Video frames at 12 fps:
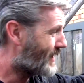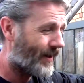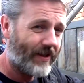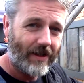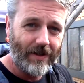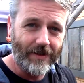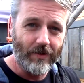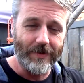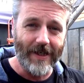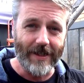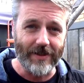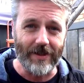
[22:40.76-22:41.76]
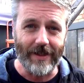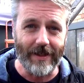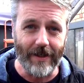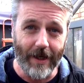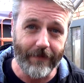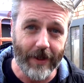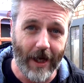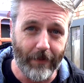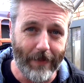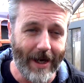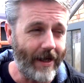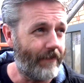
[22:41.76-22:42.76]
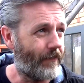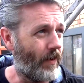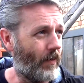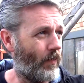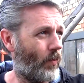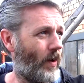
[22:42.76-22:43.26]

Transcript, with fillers: nothing because it was actually leftover paint from